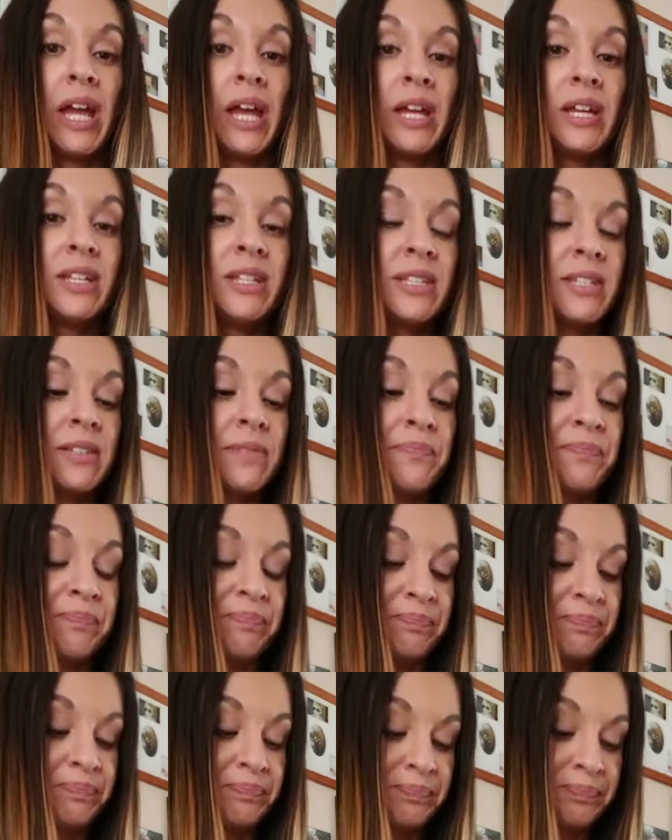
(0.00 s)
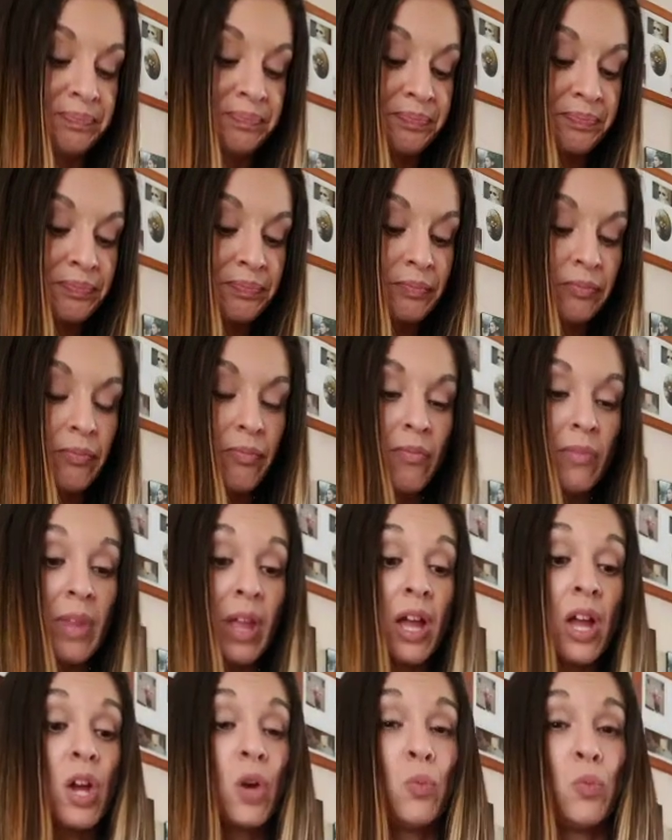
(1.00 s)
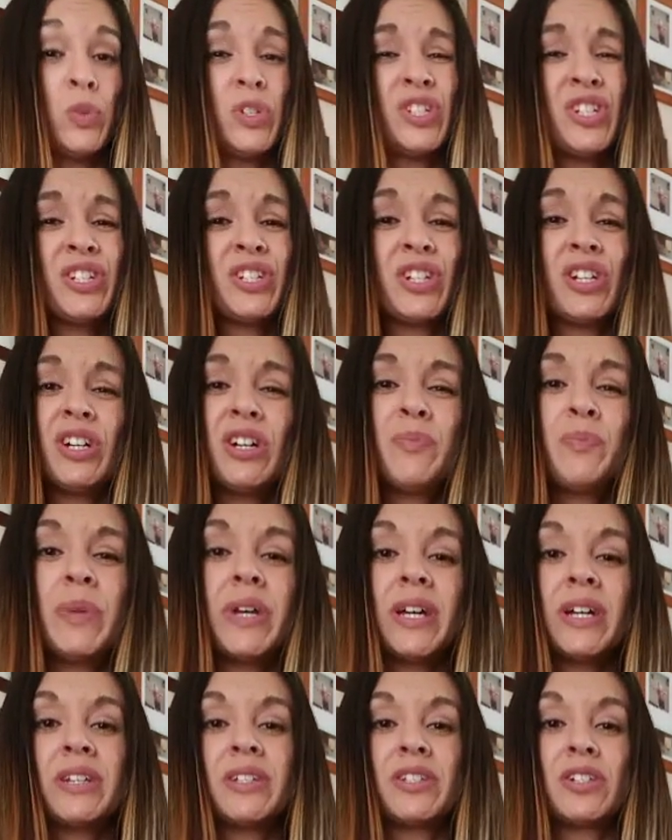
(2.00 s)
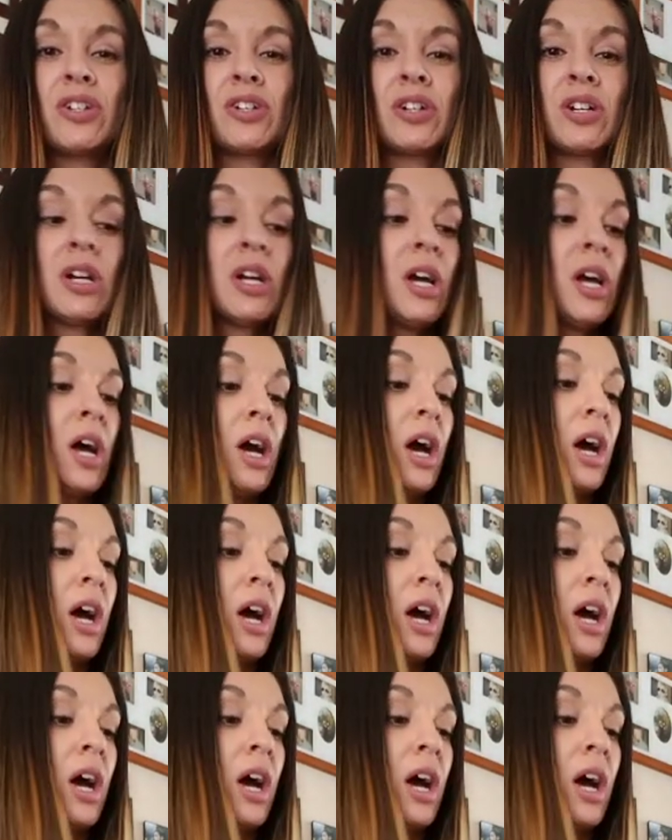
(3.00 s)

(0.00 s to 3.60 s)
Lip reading: case, which is good because your